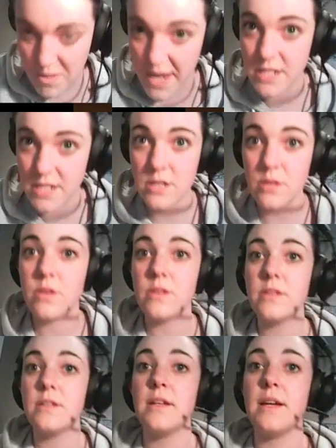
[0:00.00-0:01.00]
paint it
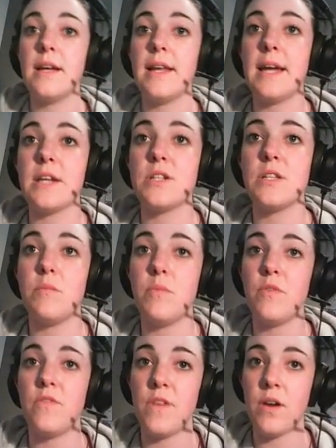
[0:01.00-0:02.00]
on, and I actually
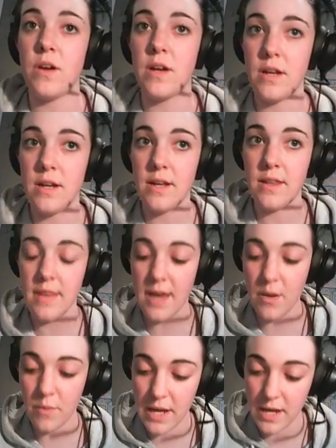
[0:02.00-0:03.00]
prefer it
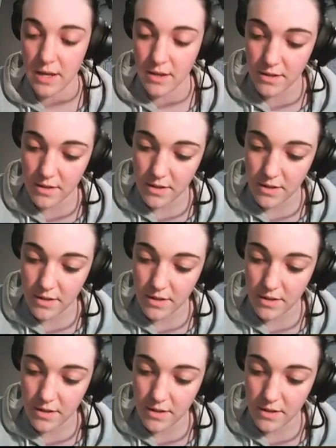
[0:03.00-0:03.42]
that way